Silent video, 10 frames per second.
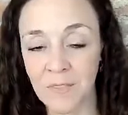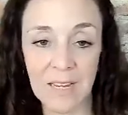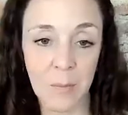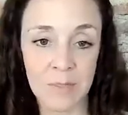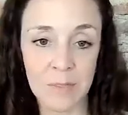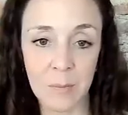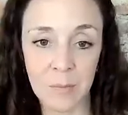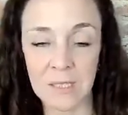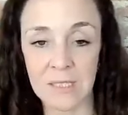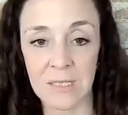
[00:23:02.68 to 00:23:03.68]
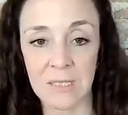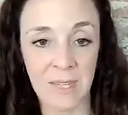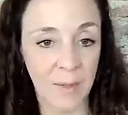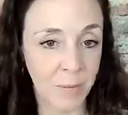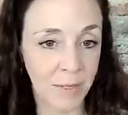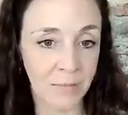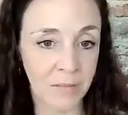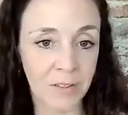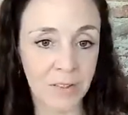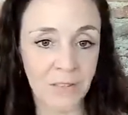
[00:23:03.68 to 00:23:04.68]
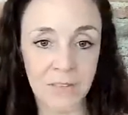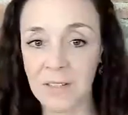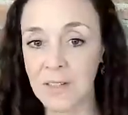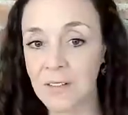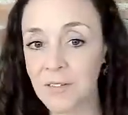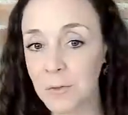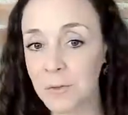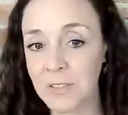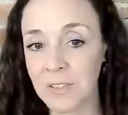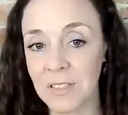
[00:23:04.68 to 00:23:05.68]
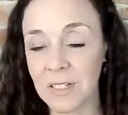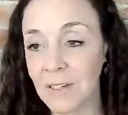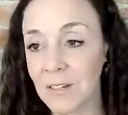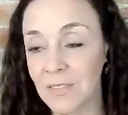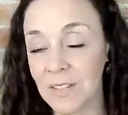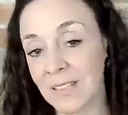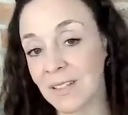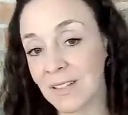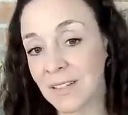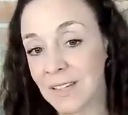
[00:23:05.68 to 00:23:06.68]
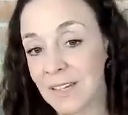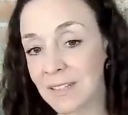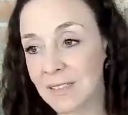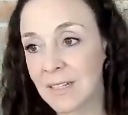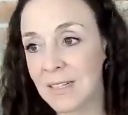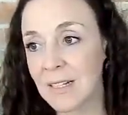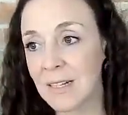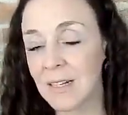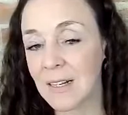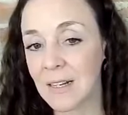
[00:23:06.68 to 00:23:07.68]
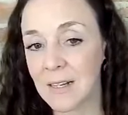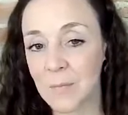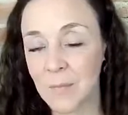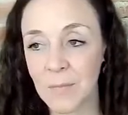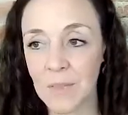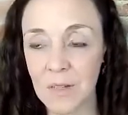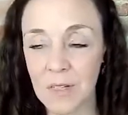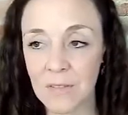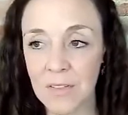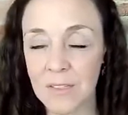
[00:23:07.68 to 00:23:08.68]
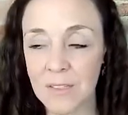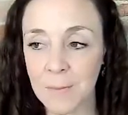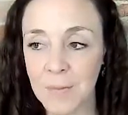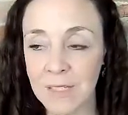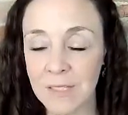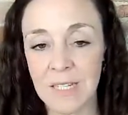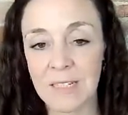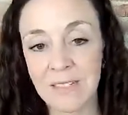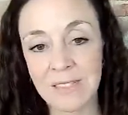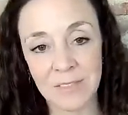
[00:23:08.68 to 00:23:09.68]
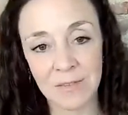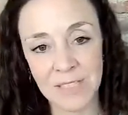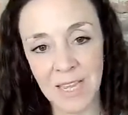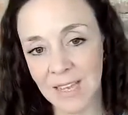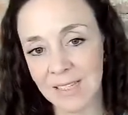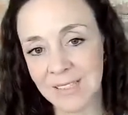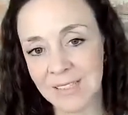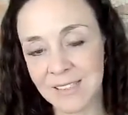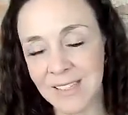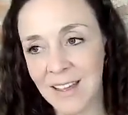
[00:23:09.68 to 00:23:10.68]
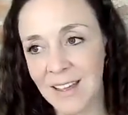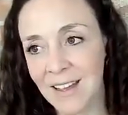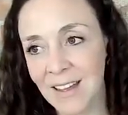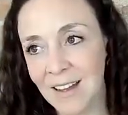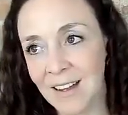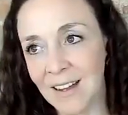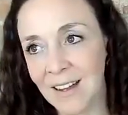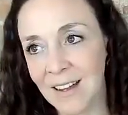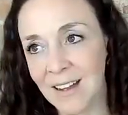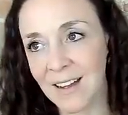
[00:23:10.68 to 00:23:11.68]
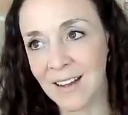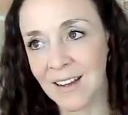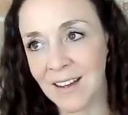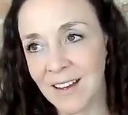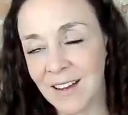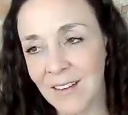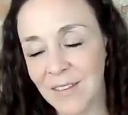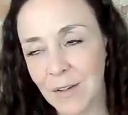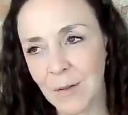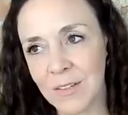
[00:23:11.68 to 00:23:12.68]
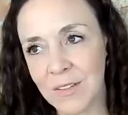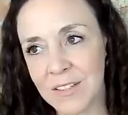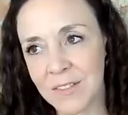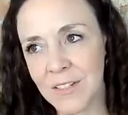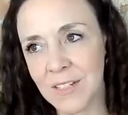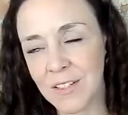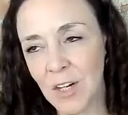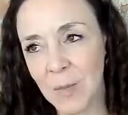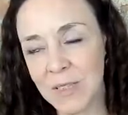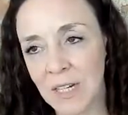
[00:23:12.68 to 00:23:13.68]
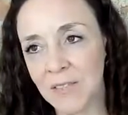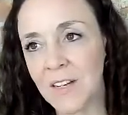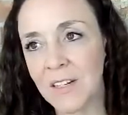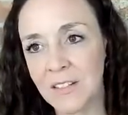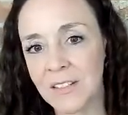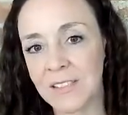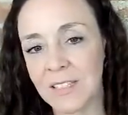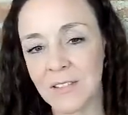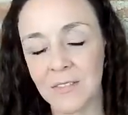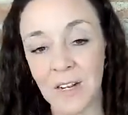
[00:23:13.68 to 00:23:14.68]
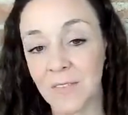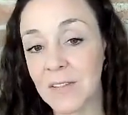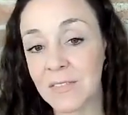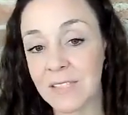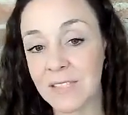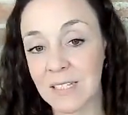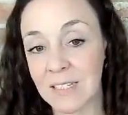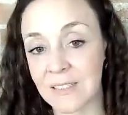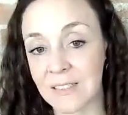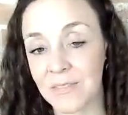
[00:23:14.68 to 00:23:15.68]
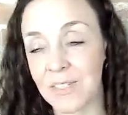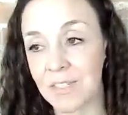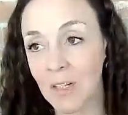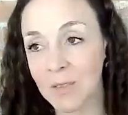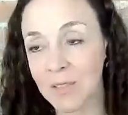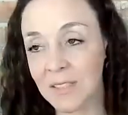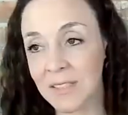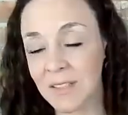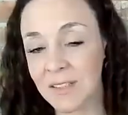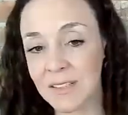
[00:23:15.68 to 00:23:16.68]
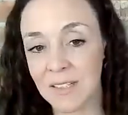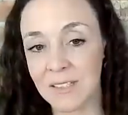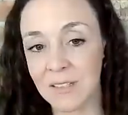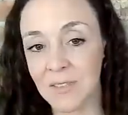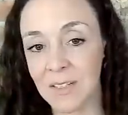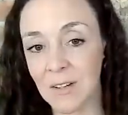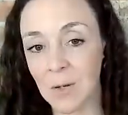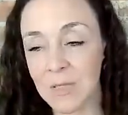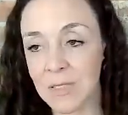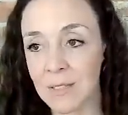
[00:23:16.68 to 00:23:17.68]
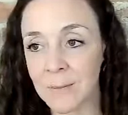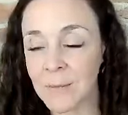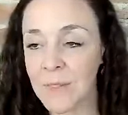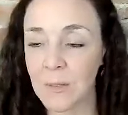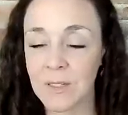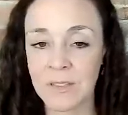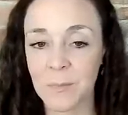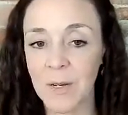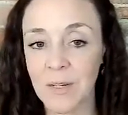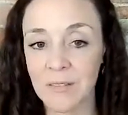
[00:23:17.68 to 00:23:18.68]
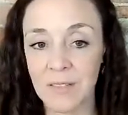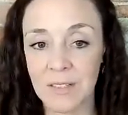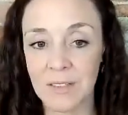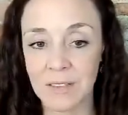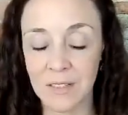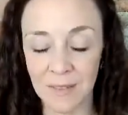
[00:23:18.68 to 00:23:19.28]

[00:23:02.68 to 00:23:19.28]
flowers and pretty and happily ever after. Unfortunately, life isn't like that. Life is a series of tests. They call it the Divine Comedy. I've heard of this thing, Divine. I've never seen it. Divine Comedy, Dante's Divine Comedy. Well, it's the perfect